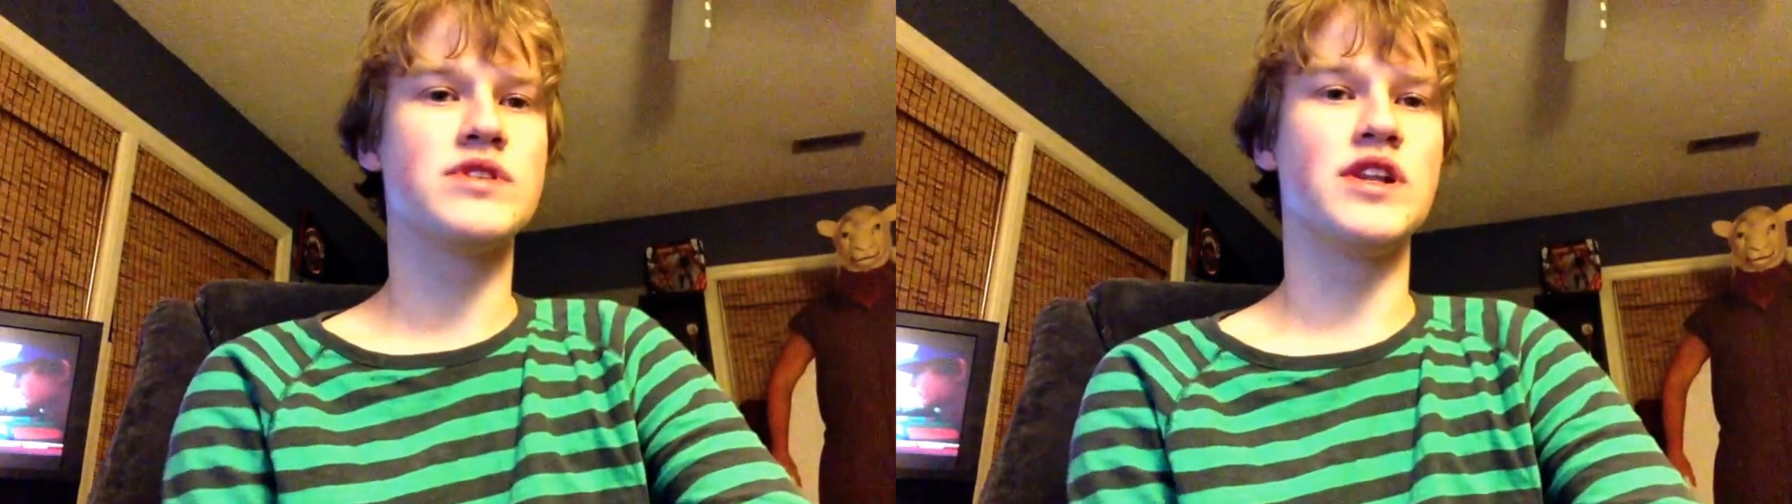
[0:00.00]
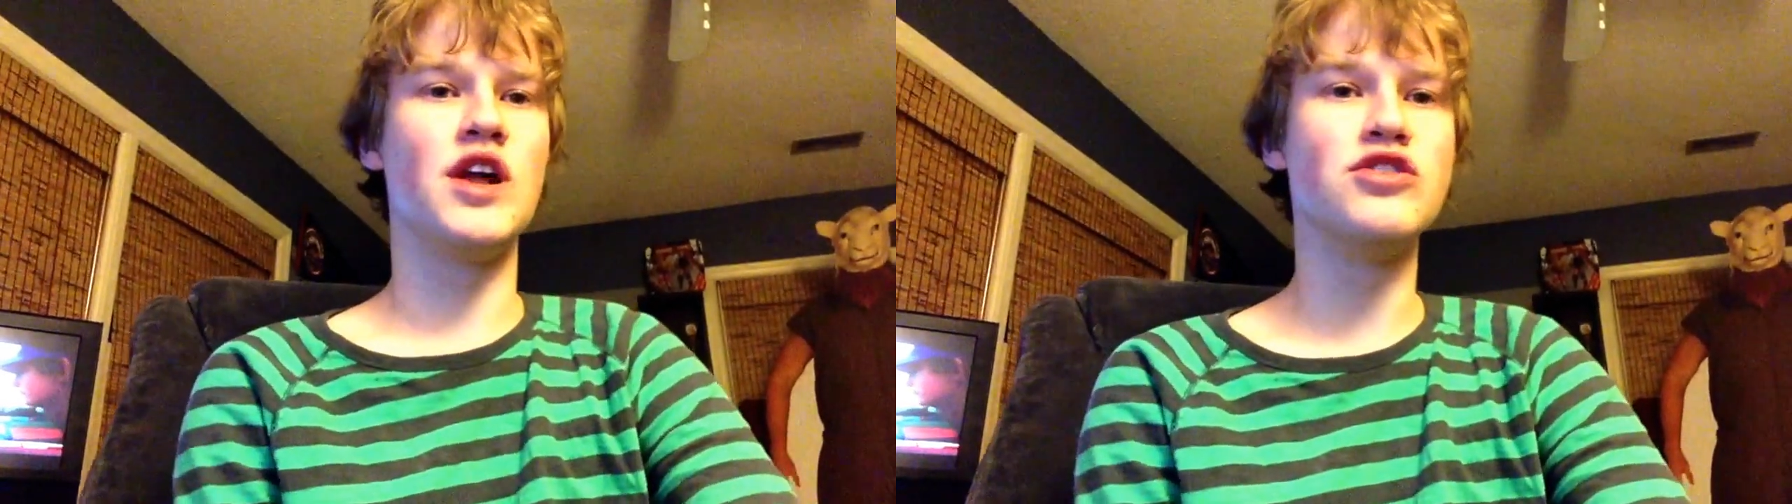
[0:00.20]

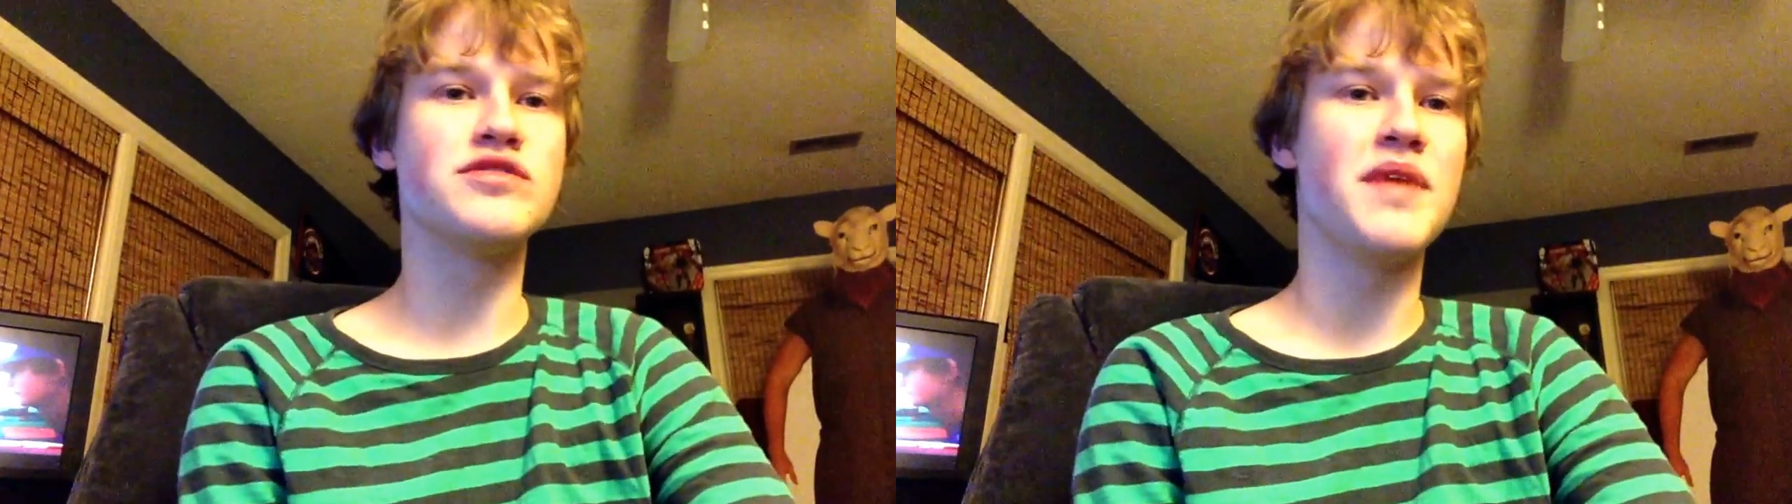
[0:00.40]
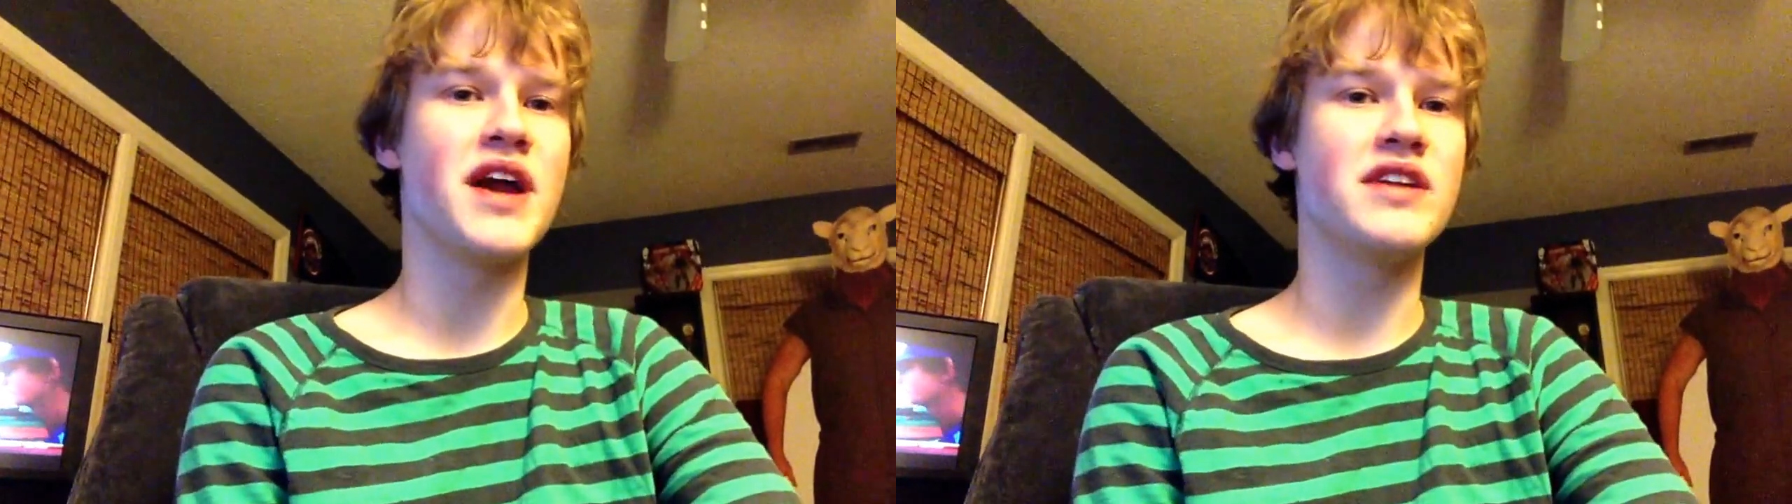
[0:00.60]
Los
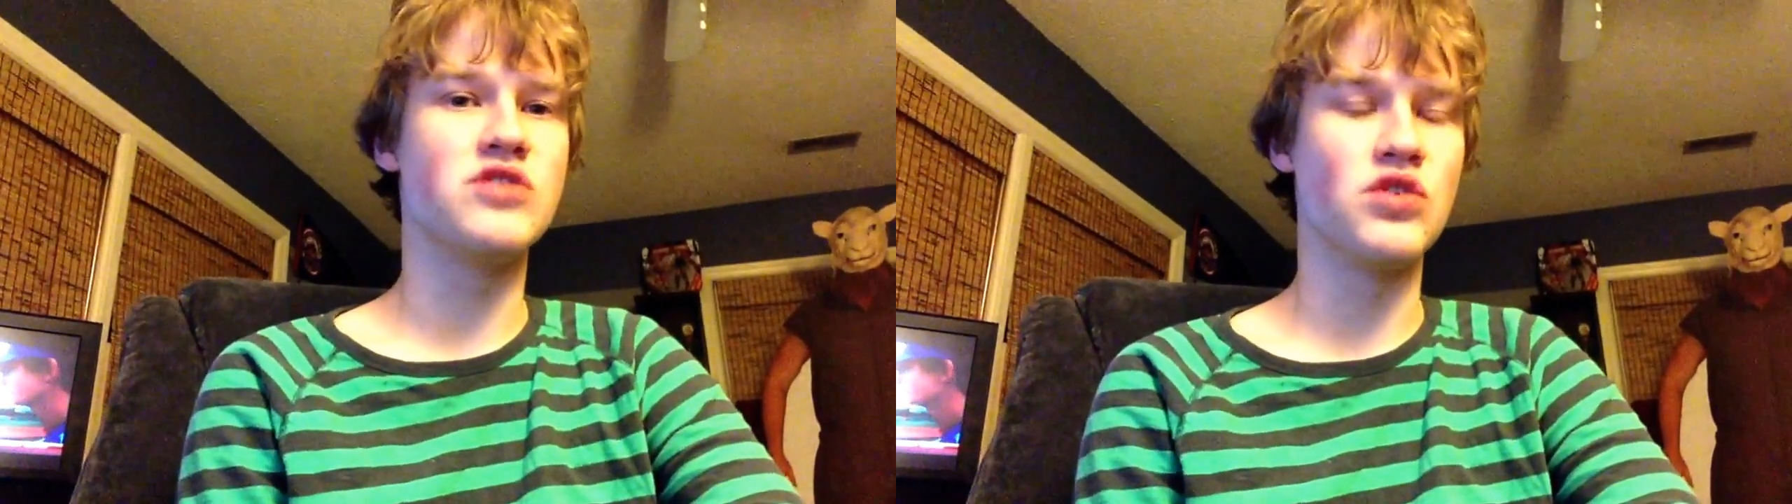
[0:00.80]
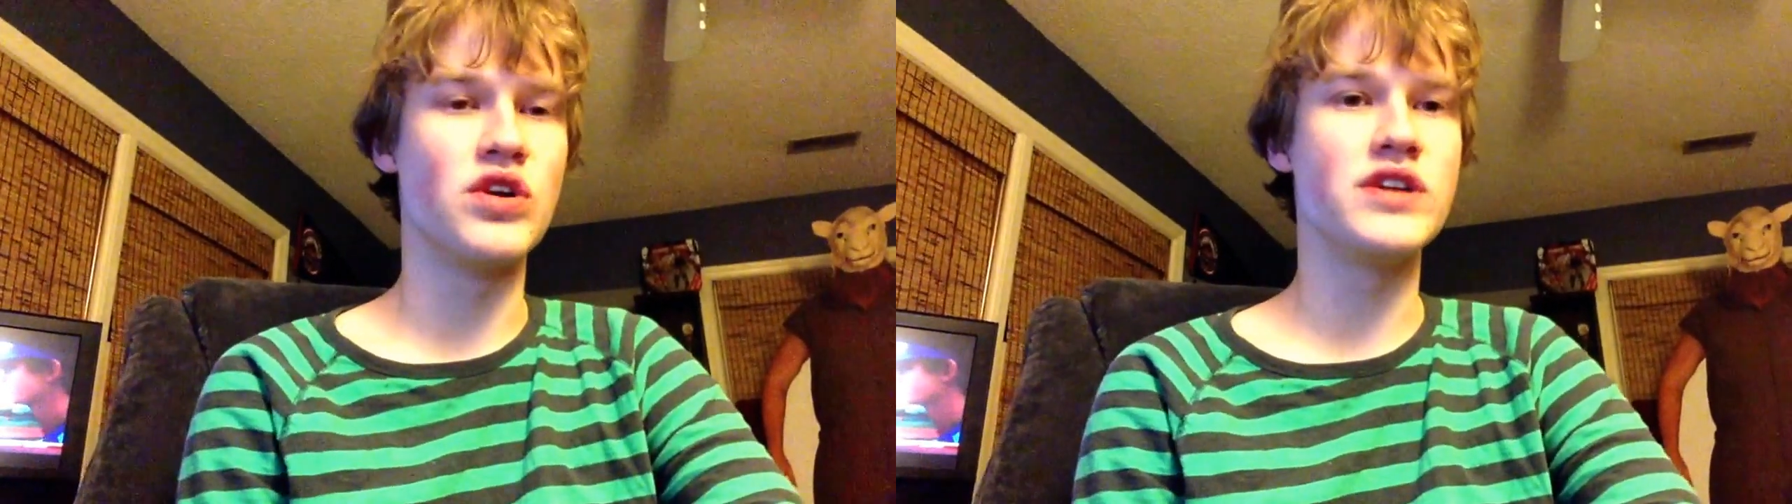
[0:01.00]

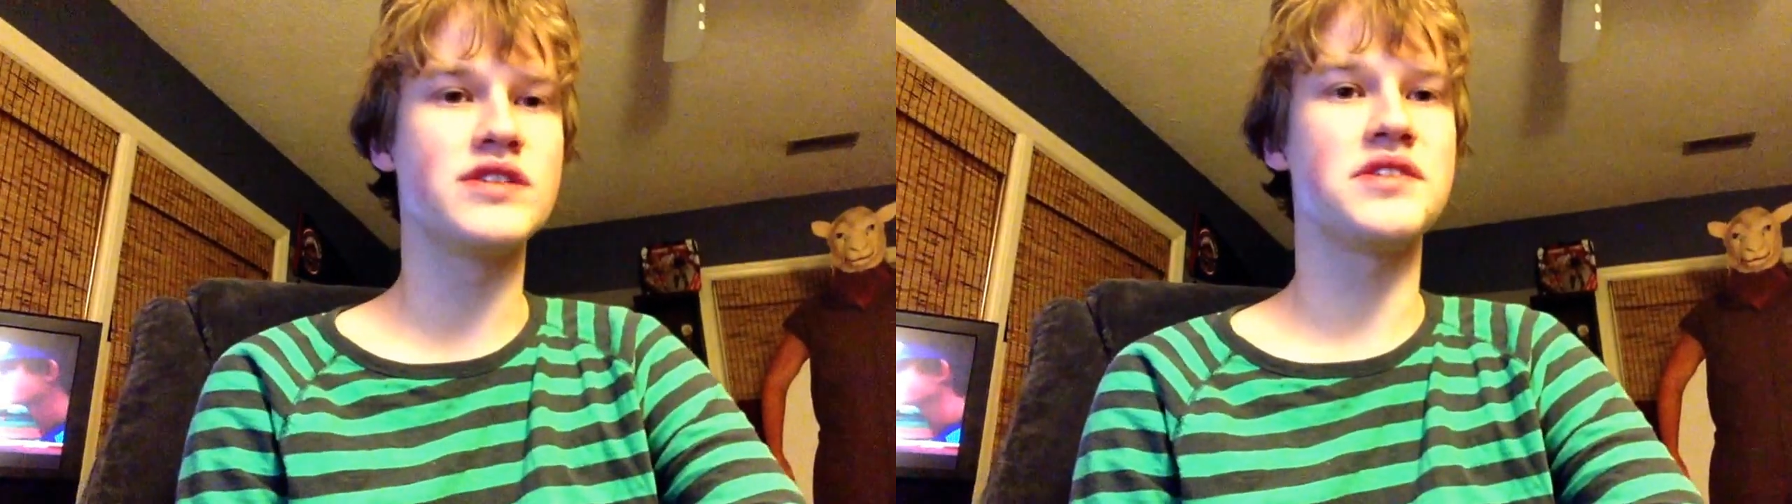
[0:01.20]
Matadores